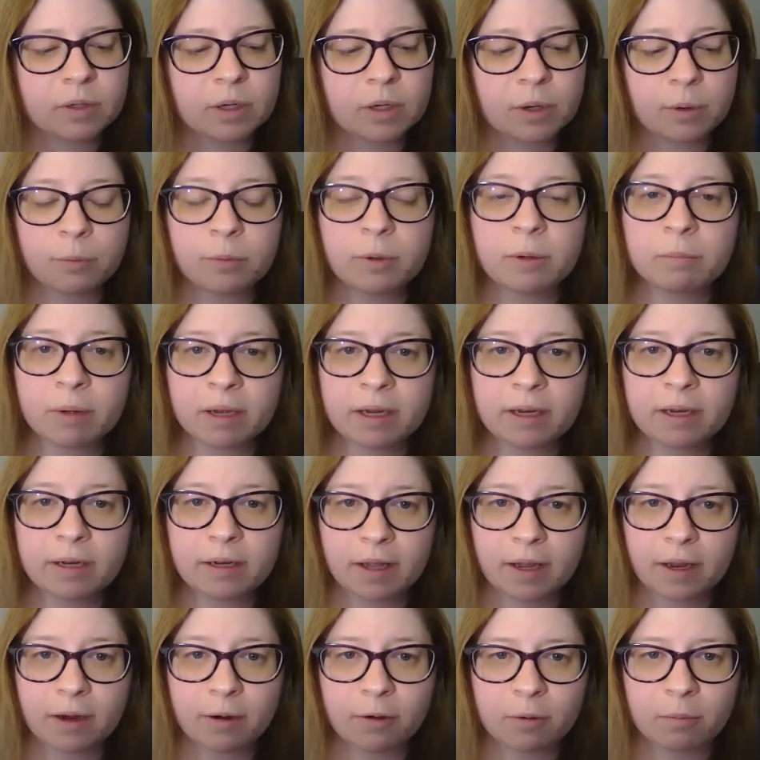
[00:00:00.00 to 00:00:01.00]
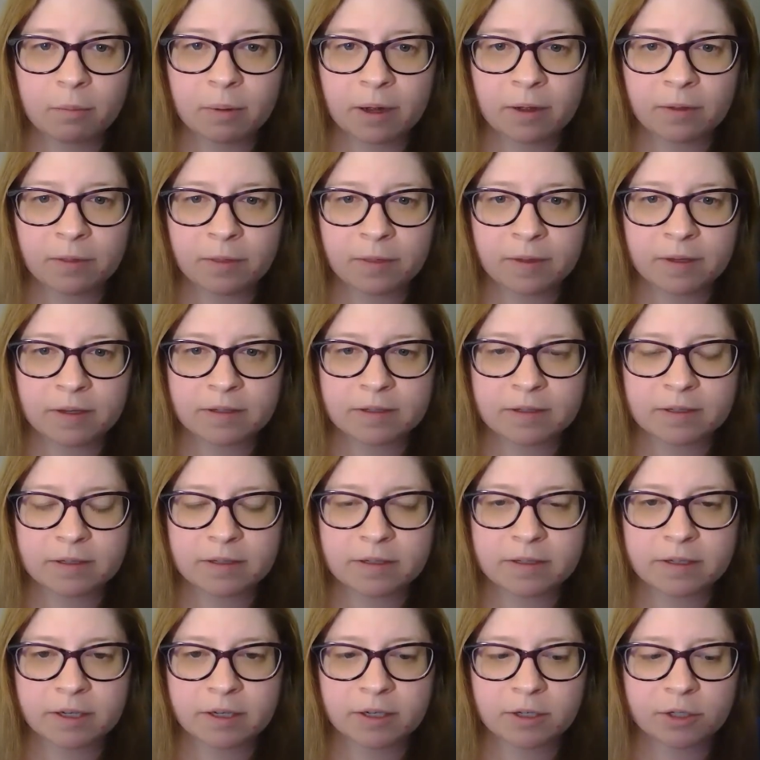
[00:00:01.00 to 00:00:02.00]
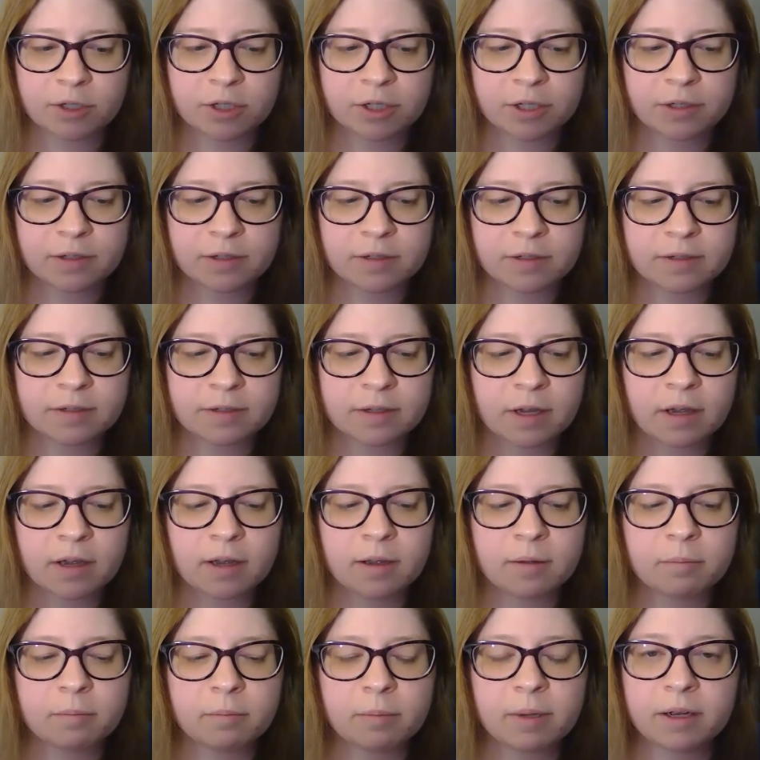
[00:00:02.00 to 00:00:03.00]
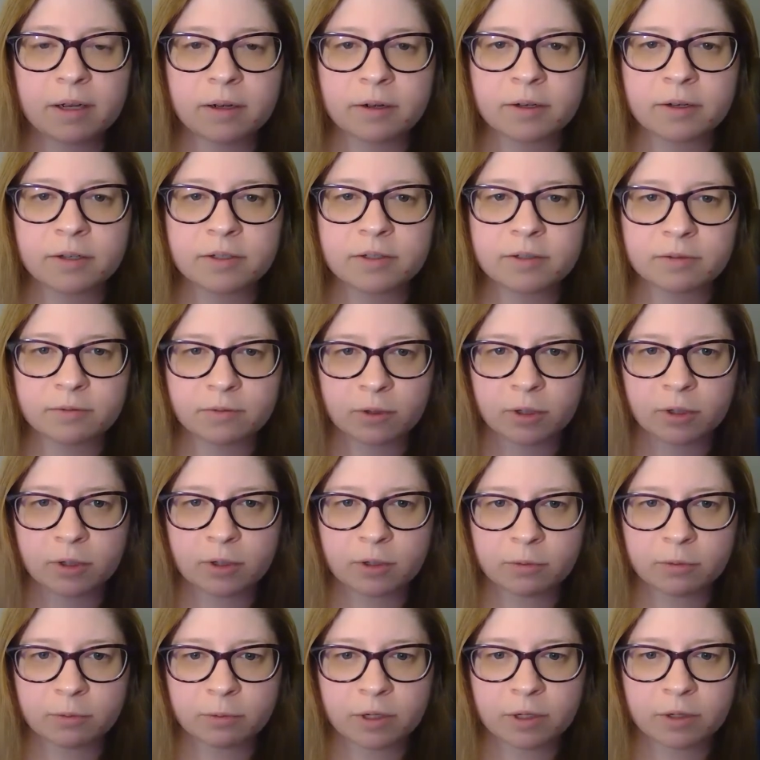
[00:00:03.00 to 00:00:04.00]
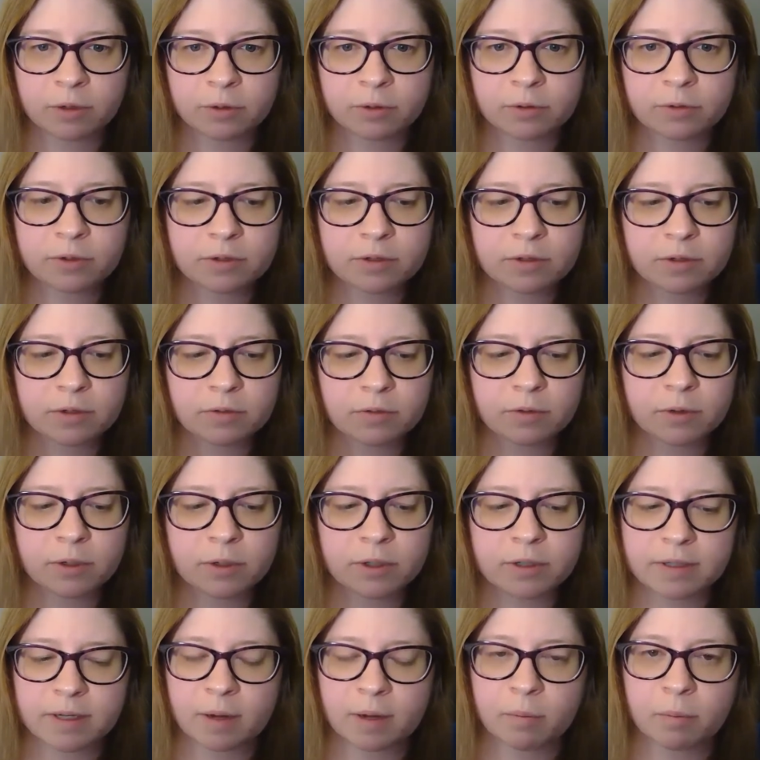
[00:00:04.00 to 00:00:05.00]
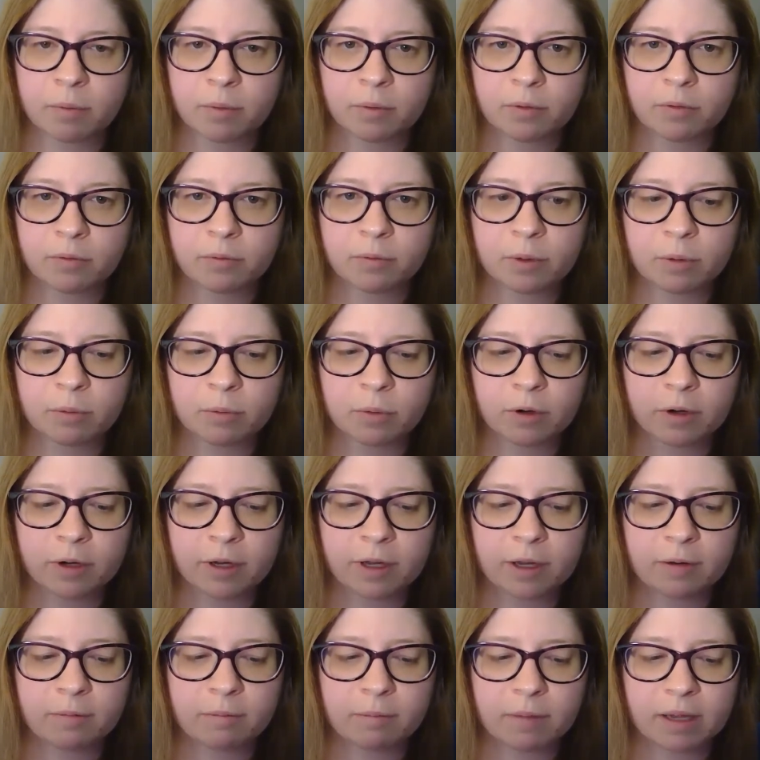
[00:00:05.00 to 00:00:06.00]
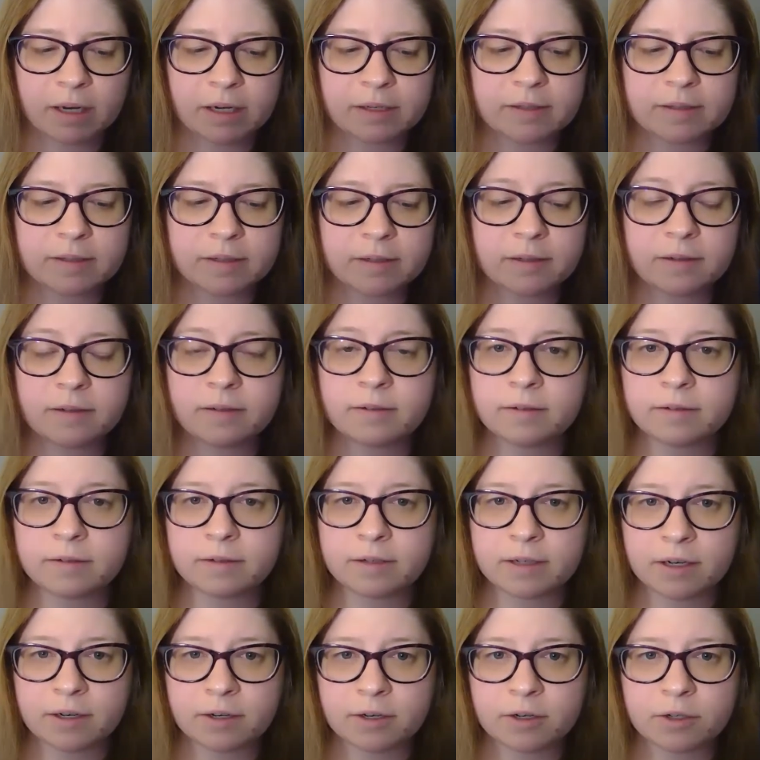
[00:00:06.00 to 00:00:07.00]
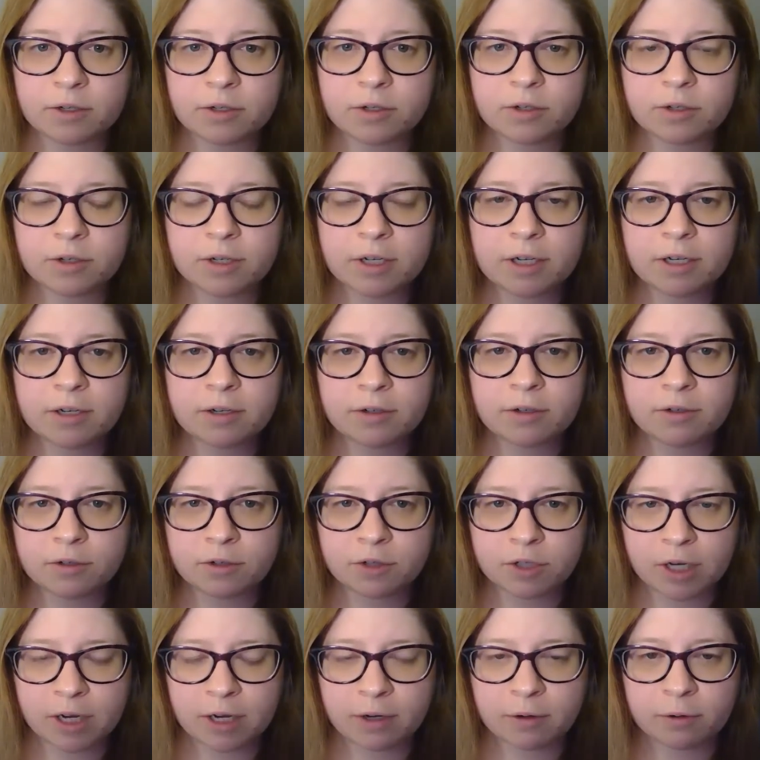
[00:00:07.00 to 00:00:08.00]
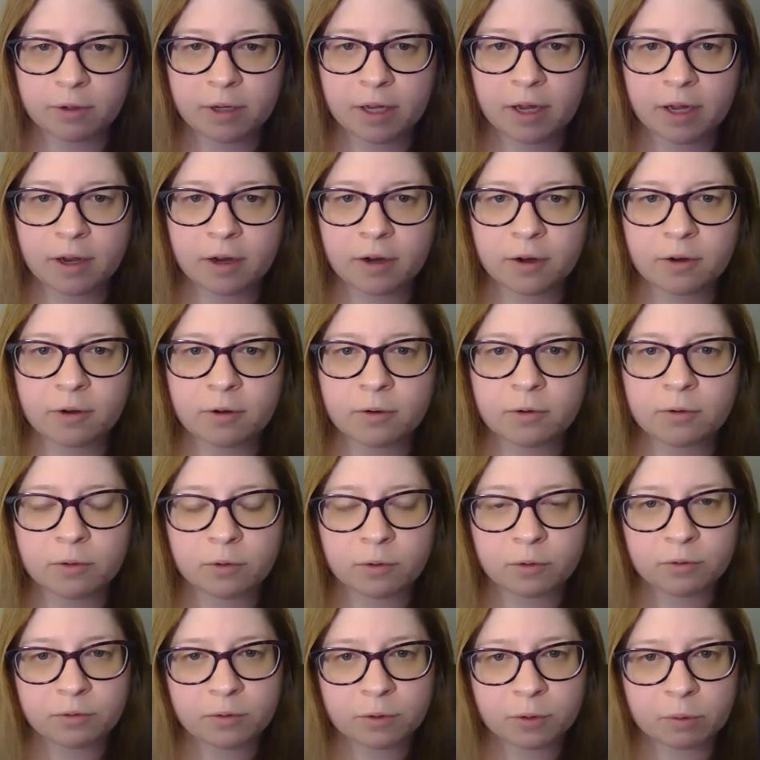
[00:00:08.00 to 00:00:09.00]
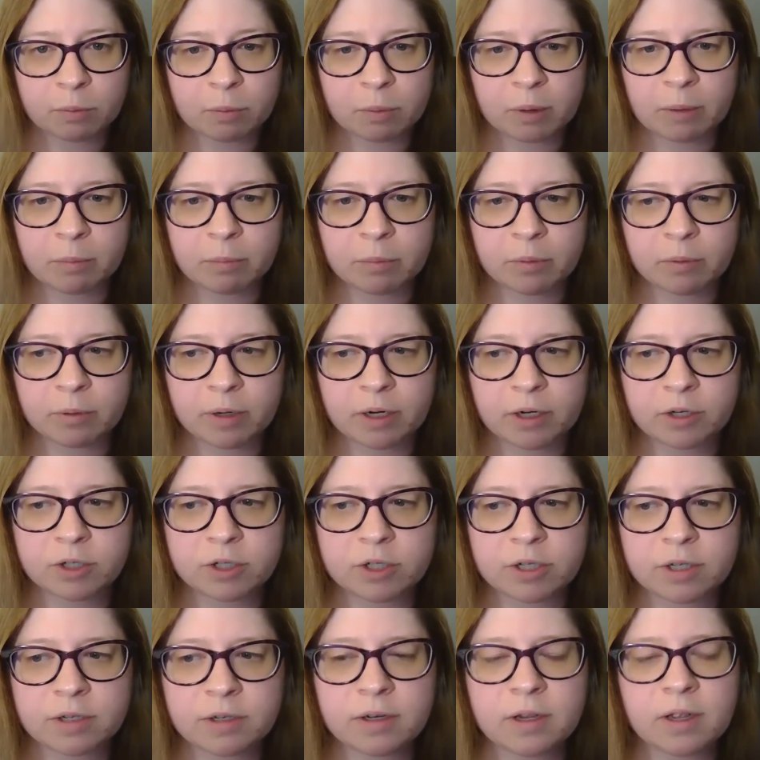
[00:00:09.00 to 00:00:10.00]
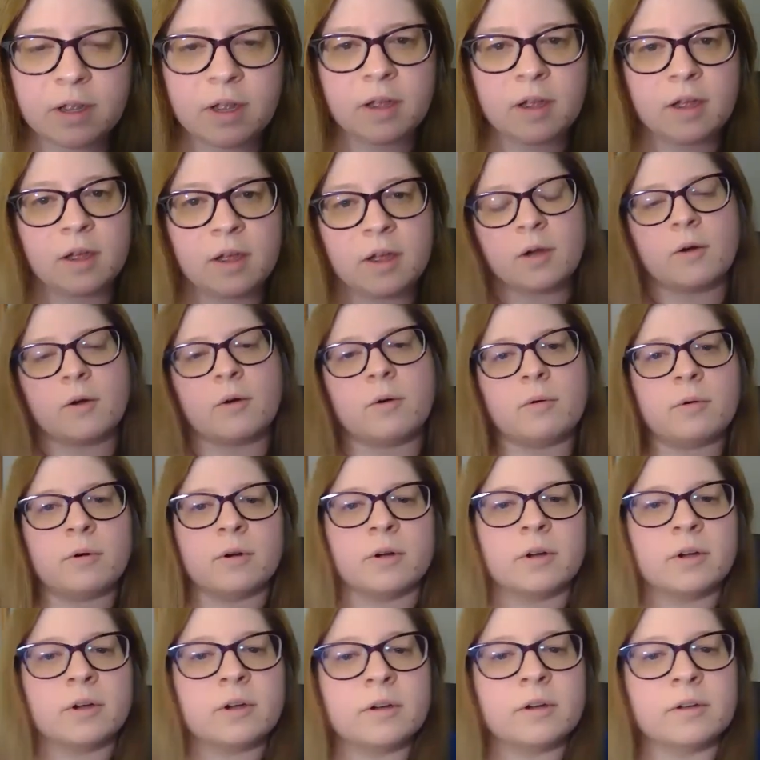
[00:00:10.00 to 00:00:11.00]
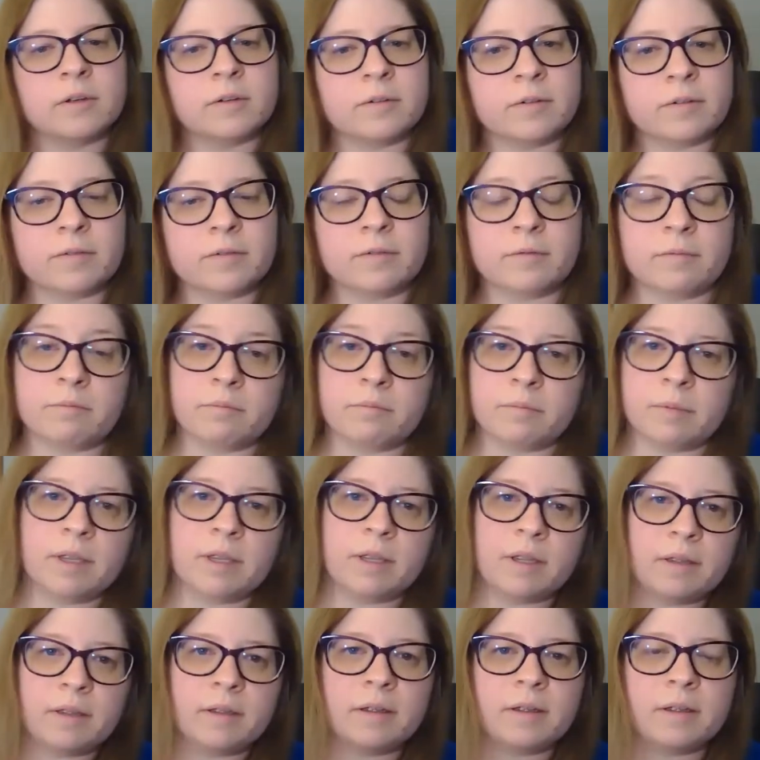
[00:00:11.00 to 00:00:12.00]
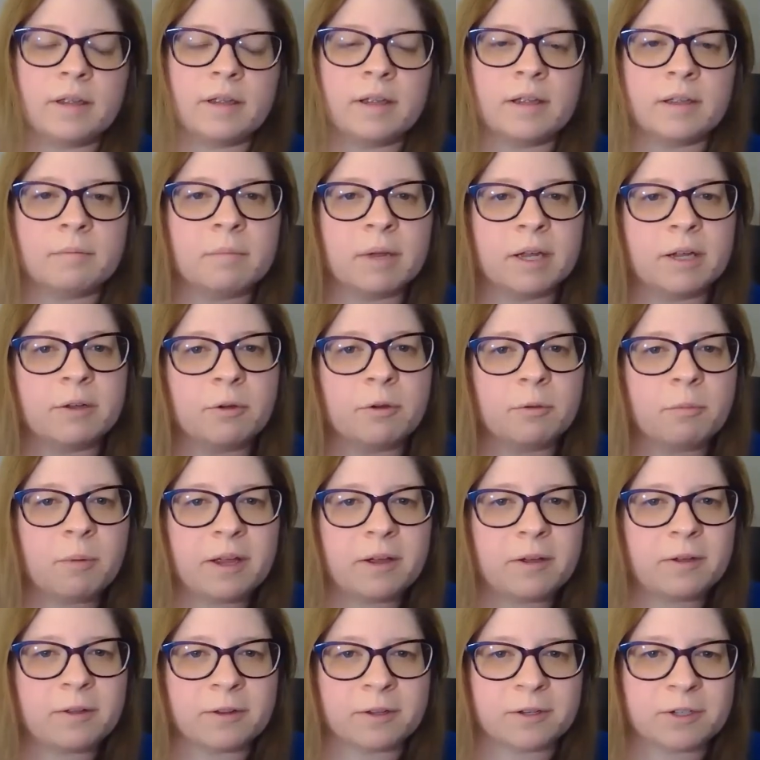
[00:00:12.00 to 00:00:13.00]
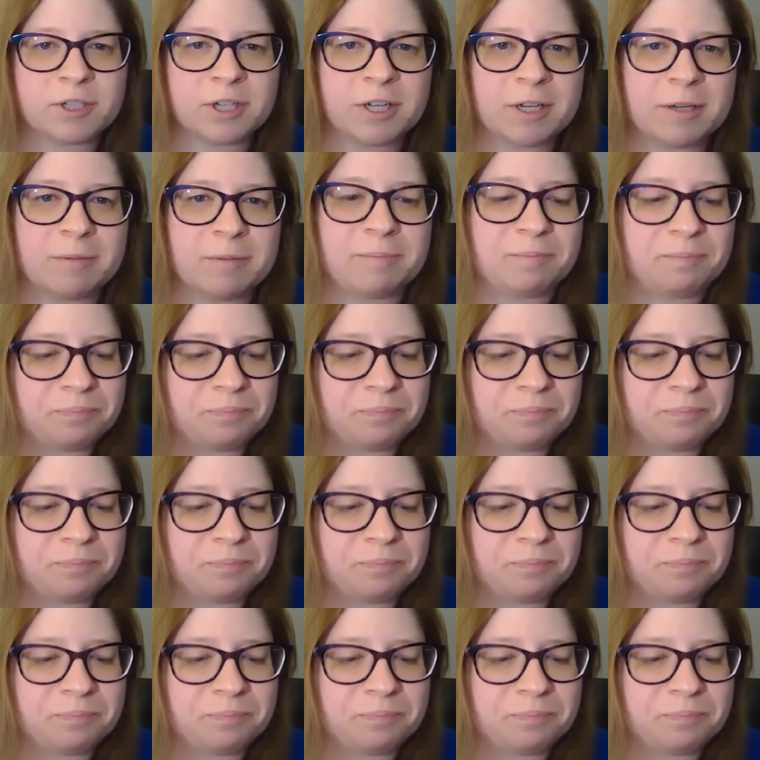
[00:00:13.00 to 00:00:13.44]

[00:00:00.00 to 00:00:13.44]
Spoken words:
We might care about these distinctions because of our careers. For example, if we work in medicine, dentistry, childcare, or food preparation, or in microbiology.